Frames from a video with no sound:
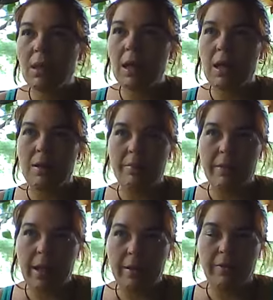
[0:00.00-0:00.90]
And I'm
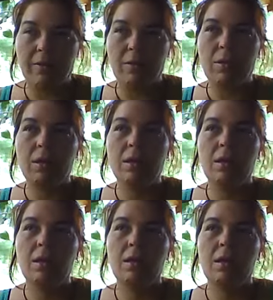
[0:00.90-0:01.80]
thankful
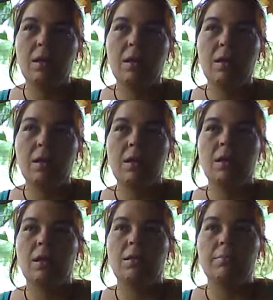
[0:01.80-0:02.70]

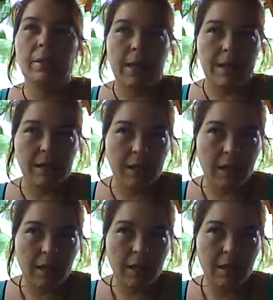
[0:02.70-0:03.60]
and blessed
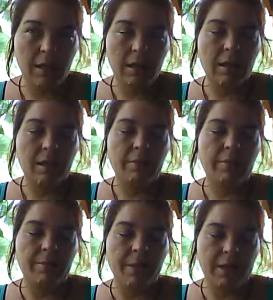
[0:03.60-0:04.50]

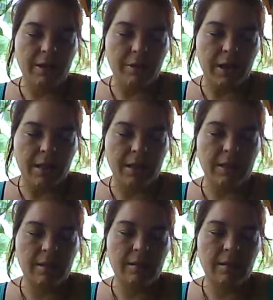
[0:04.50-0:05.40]
from
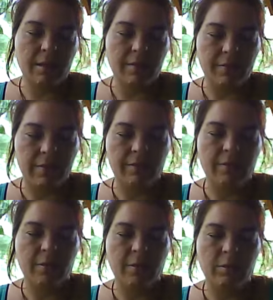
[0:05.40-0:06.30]
yesterday's
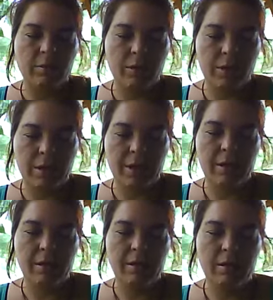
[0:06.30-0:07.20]
eventful,
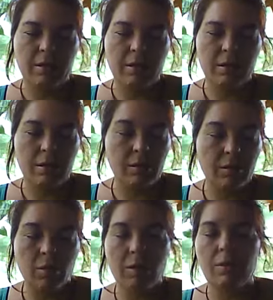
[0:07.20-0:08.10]
good,
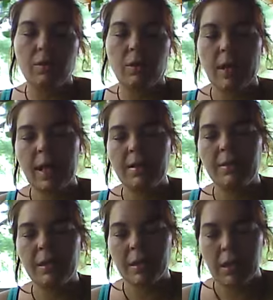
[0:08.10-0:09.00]
normal, lyme
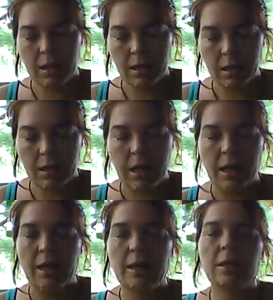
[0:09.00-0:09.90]
sucky
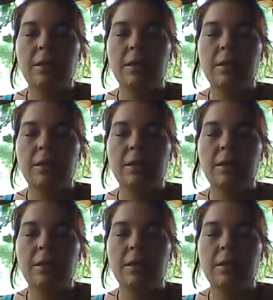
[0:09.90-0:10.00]
day.